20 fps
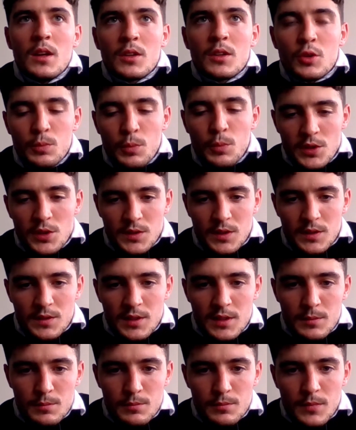good boys in the
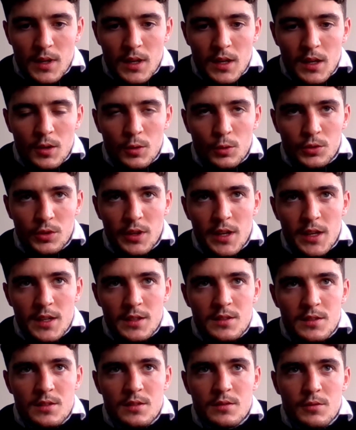team, older
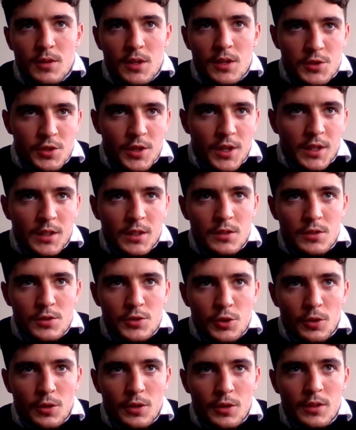heads, Ryan Strachan,
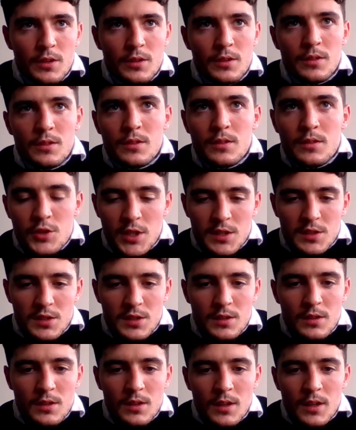Jordan,
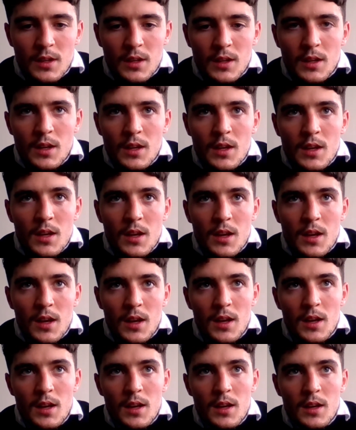Jason.
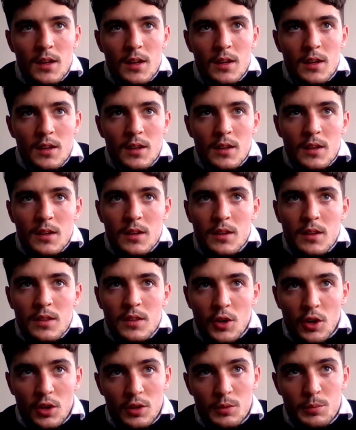Uh,
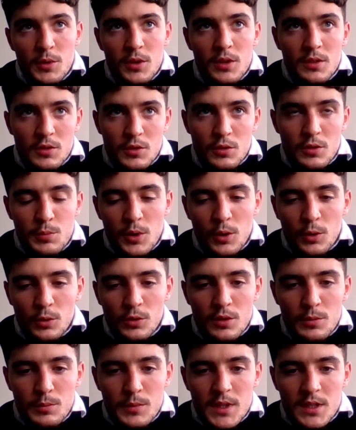they're all a bit older
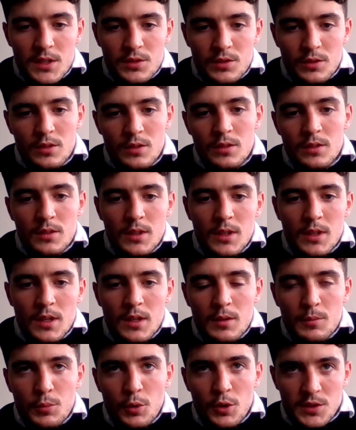than me, so
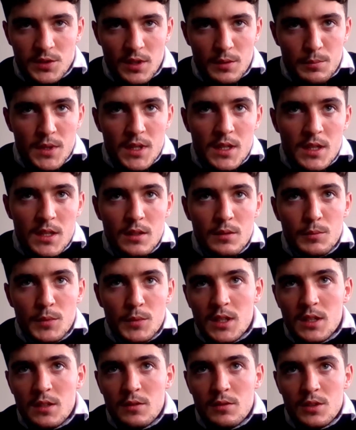boys like me and
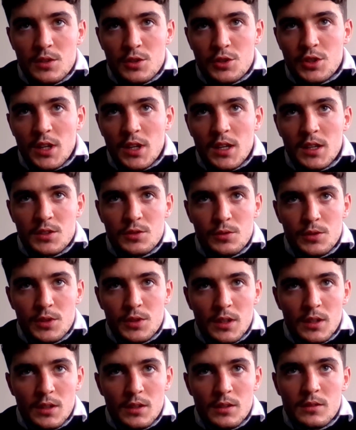McKeever and Shanks,
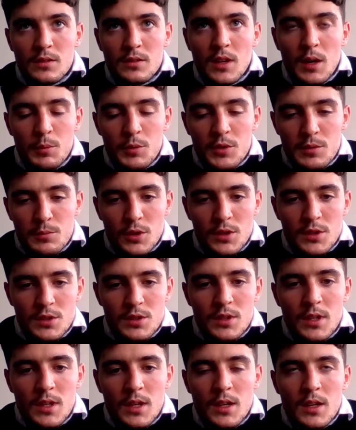young Aberdeen boys,
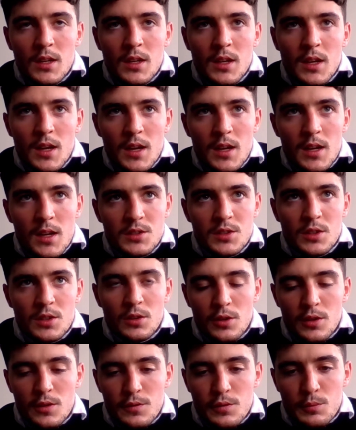are still
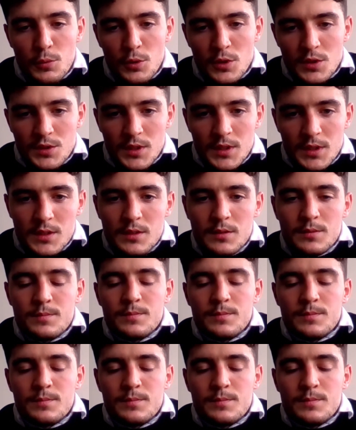learning from boys like these.